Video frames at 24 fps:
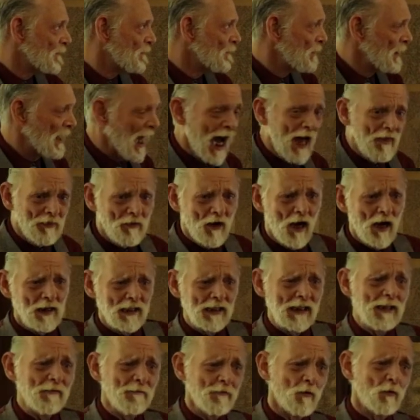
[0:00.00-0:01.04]
But I thought
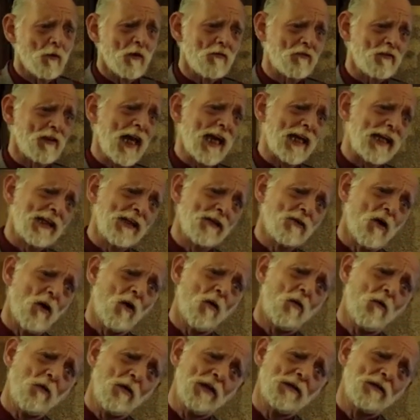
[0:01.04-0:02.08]
evil was like, you
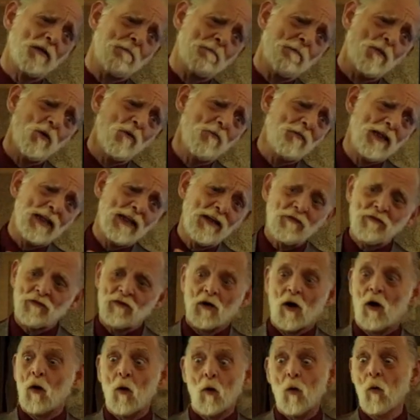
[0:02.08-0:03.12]
know, in the movies.
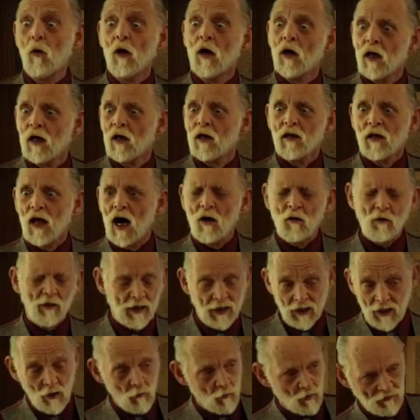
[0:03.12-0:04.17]
No. I don't
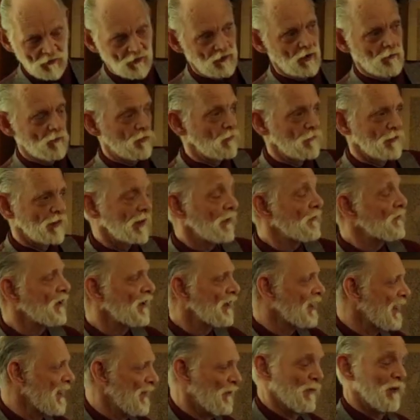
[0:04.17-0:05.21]
care what's in the movies.
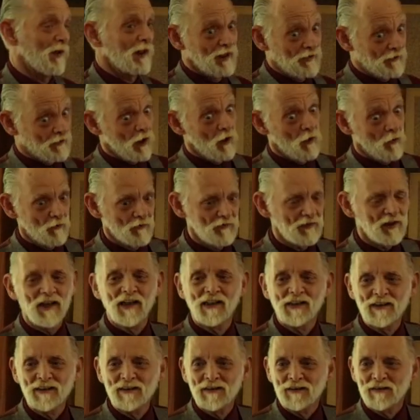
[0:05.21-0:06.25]
I really don't.
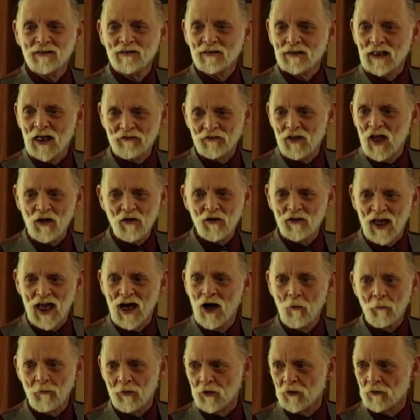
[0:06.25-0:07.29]
That's not going to
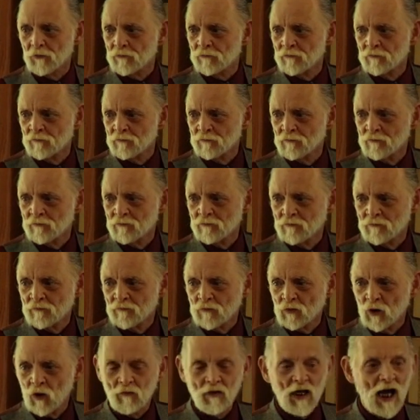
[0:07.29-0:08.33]
help you.
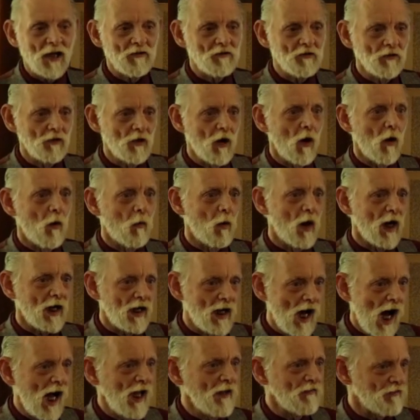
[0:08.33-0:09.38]
You've got to know what
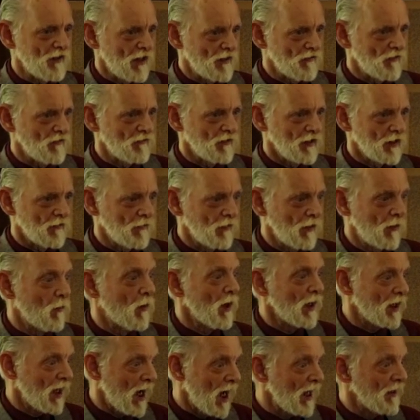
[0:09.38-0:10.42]
God says is evil and
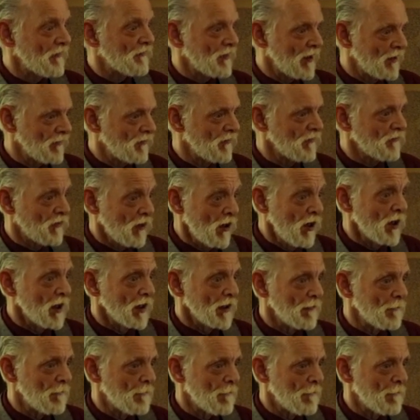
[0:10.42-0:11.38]
what God says is good.